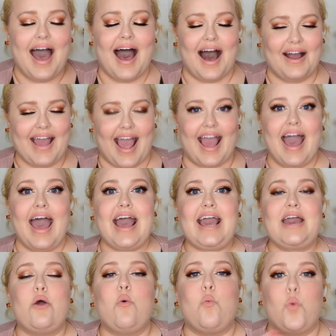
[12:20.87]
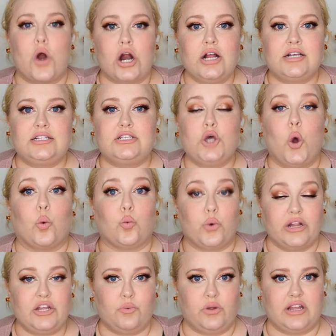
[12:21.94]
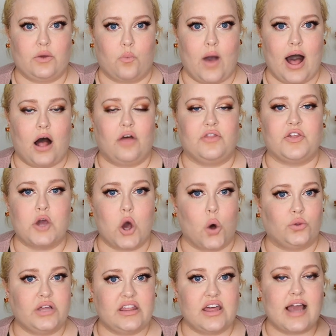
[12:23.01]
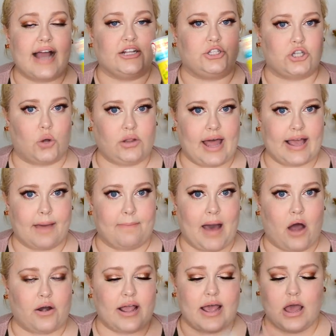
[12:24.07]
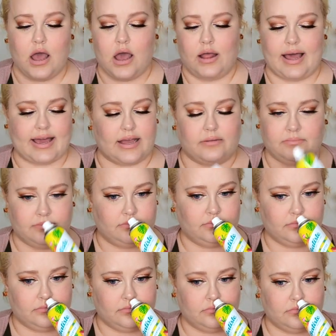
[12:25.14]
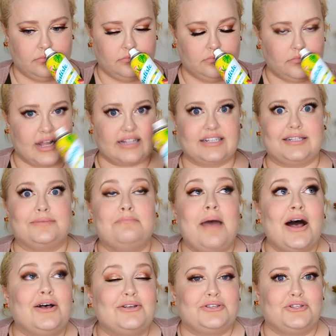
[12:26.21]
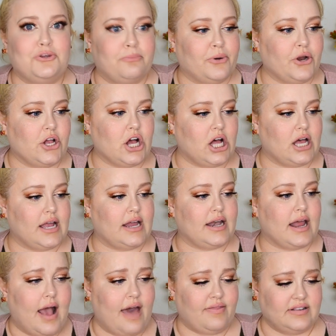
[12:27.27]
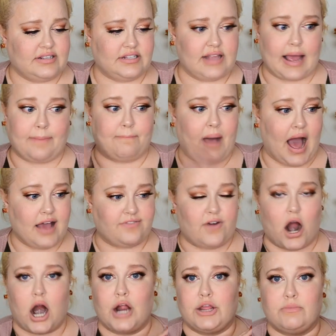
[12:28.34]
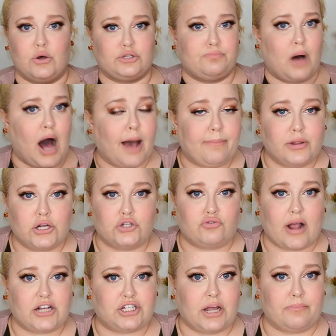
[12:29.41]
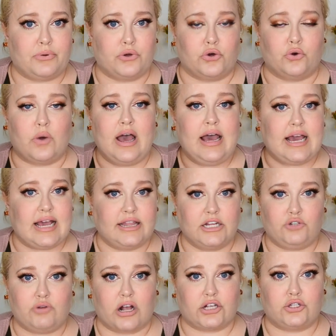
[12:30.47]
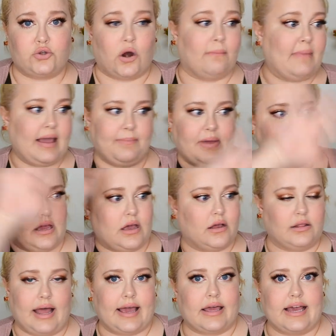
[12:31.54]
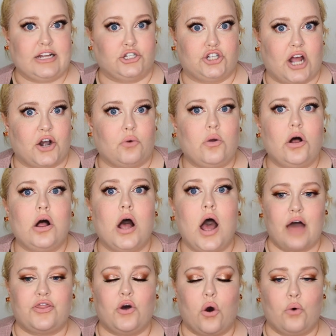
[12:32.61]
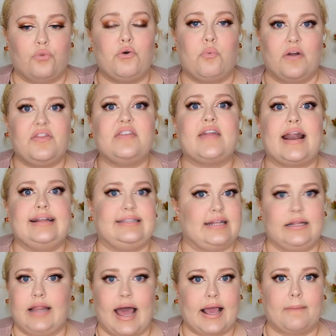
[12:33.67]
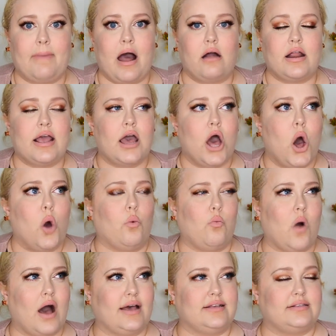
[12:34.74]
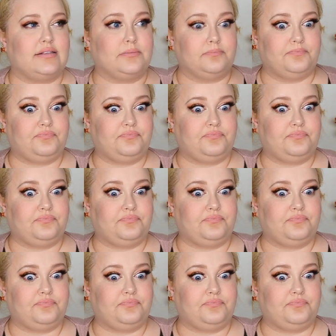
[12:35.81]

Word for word: okay, it works really, really well. The only thing I don't like about it, like it, it smells super good. And this is like by far the most popular dry shampoo in the drugstore, maybe like in general. The, the one thing that I didn't like about it was